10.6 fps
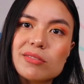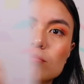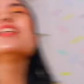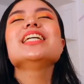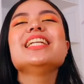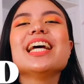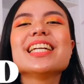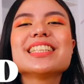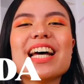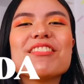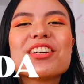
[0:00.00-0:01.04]
Thankfully, day
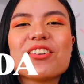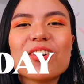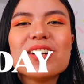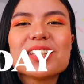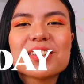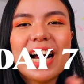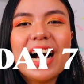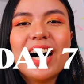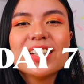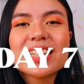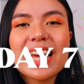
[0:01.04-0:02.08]
seven rolled
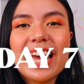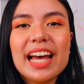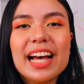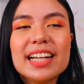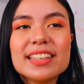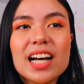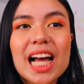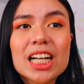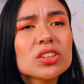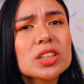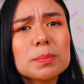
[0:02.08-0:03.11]
around, and
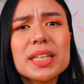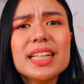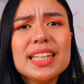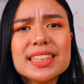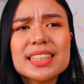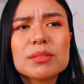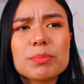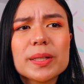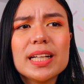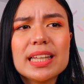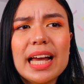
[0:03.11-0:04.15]
actually it was pretty easy and
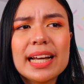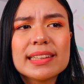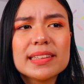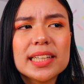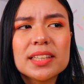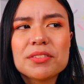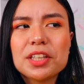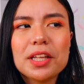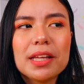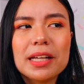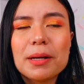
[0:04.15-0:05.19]
pretty light. I didn't
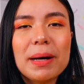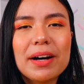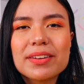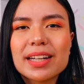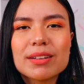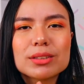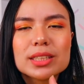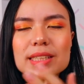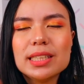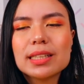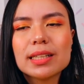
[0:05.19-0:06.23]
really think about it. I was
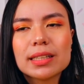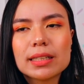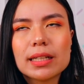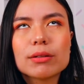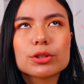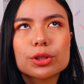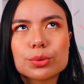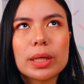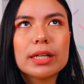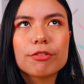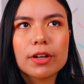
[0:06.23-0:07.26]
just eating and then I was just
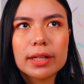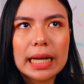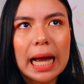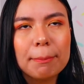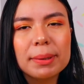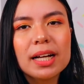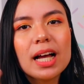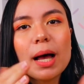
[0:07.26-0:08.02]
ready for a nap.